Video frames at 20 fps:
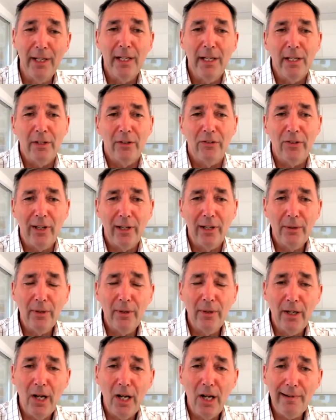So
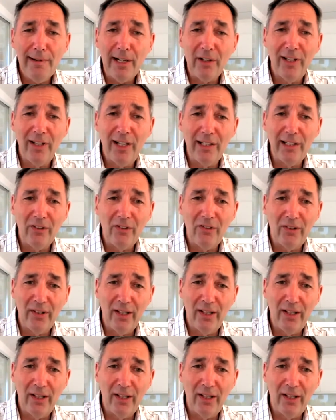our assets